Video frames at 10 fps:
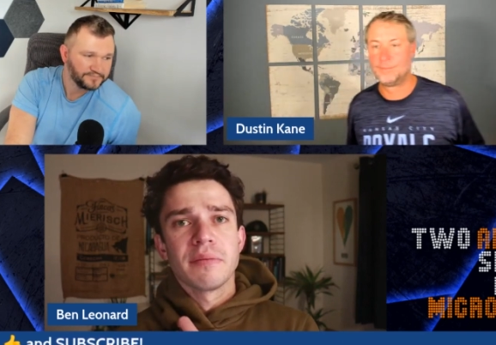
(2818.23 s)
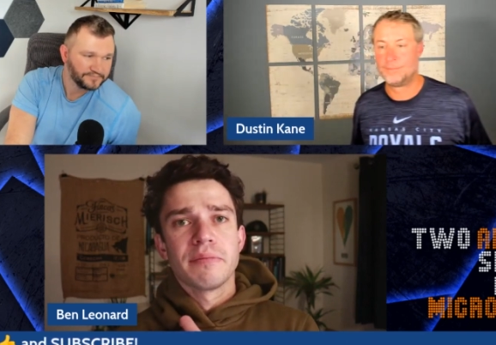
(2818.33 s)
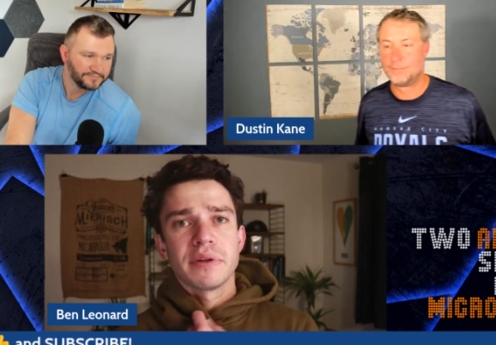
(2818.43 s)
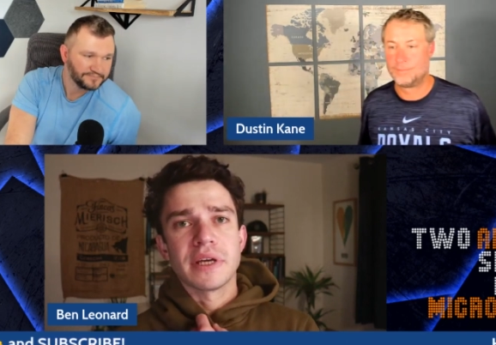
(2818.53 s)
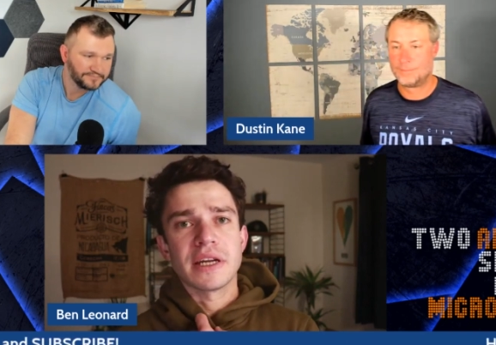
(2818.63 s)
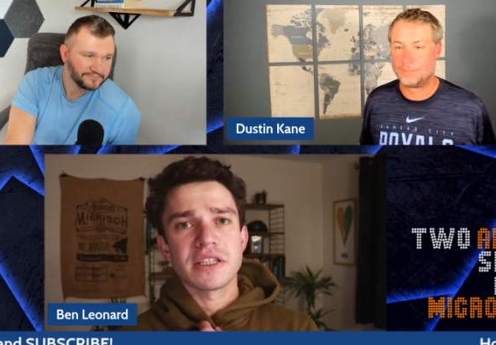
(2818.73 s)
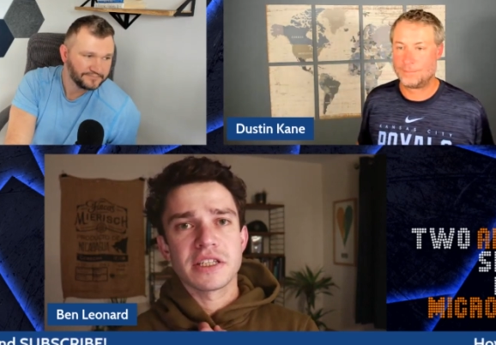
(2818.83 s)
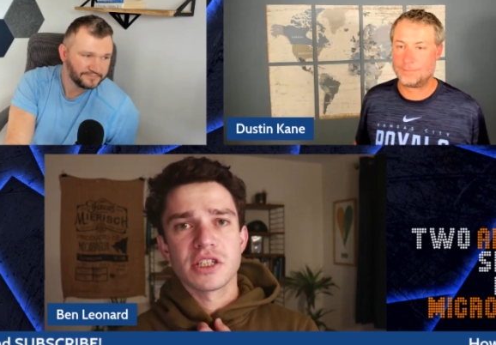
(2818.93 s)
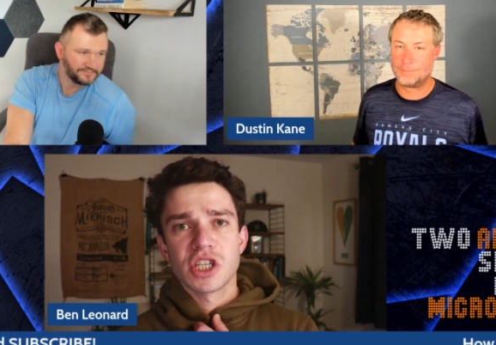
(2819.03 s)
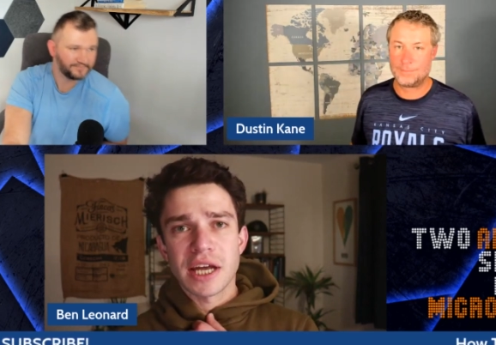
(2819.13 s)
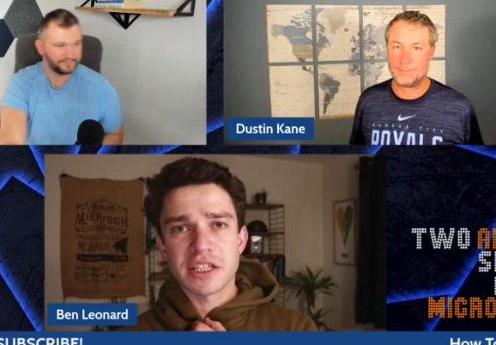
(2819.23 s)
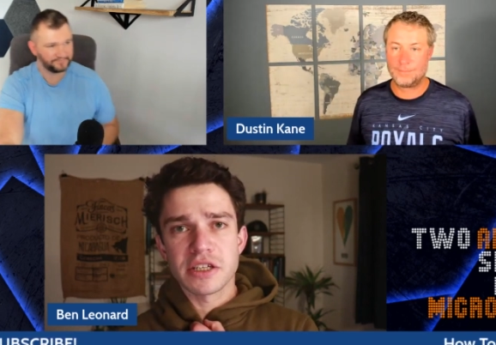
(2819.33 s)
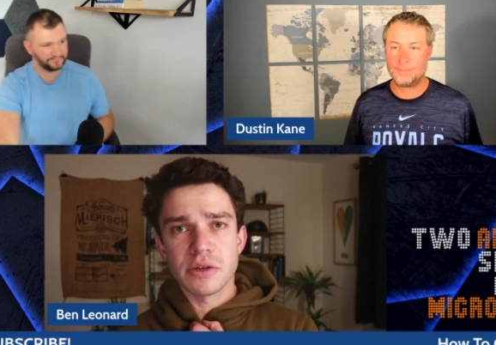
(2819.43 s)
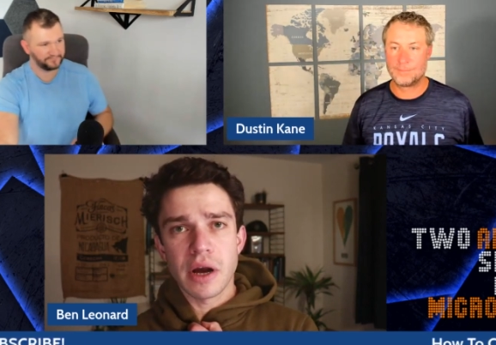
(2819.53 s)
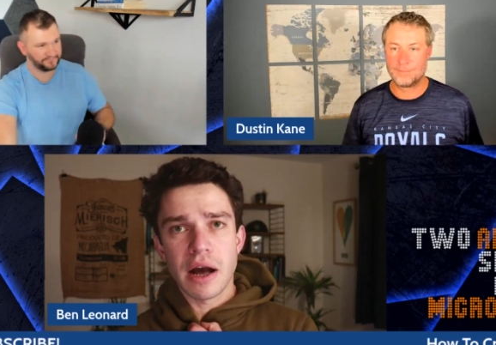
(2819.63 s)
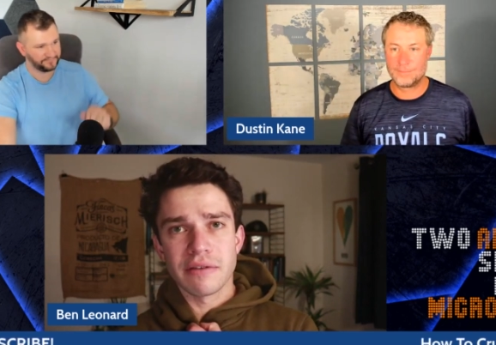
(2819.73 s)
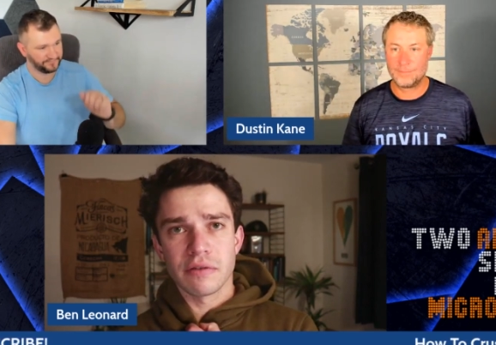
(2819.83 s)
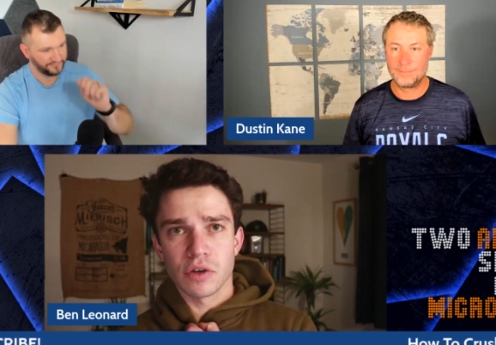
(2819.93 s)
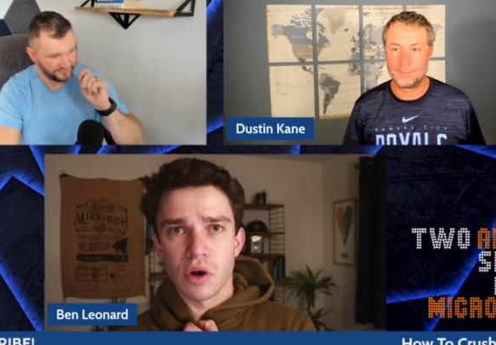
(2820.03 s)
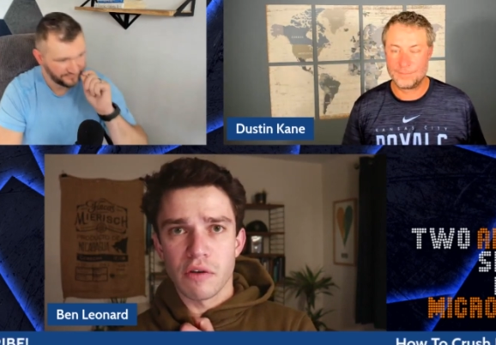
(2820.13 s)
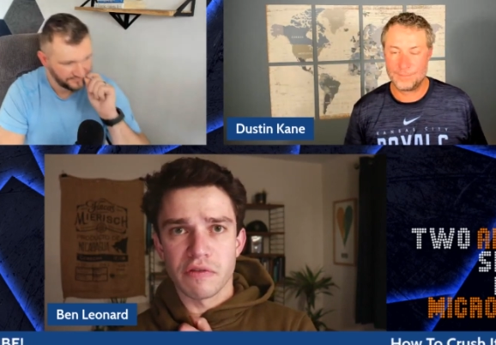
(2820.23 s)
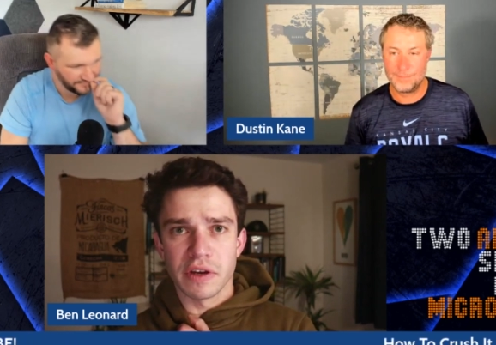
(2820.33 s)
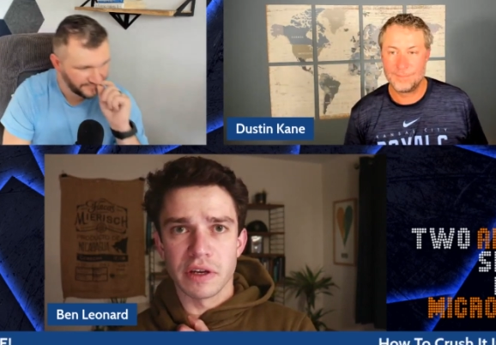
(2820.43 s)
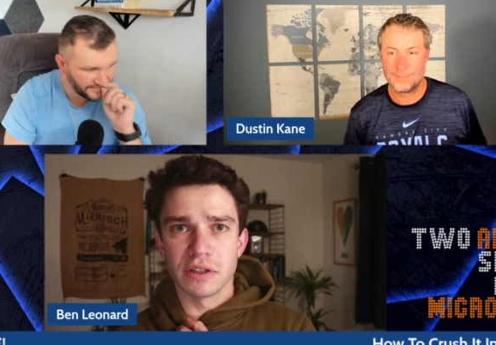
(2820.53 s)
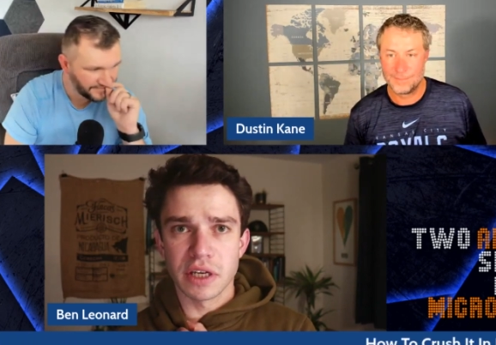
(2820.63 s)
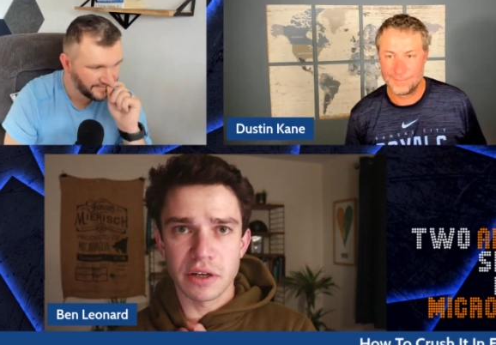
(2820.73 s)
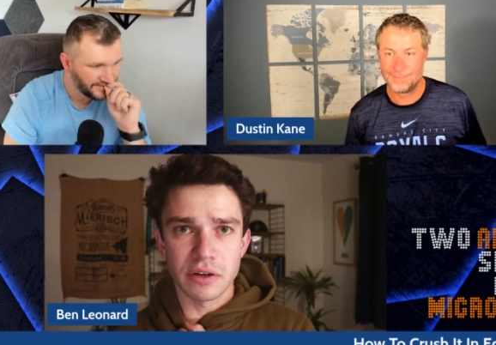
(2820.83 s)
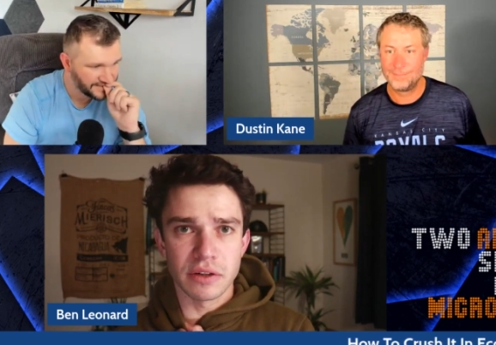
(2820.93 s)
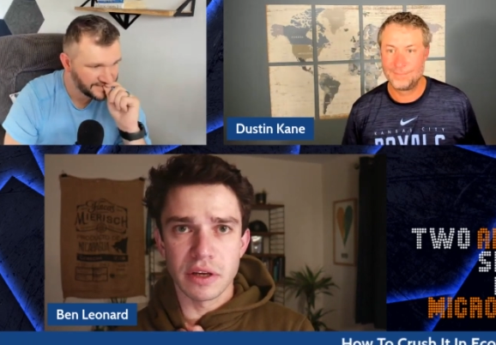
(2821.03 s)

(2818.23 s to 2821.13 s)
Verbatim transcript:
Speaker 1: But then it's the chats that you have over coffee and dinner and the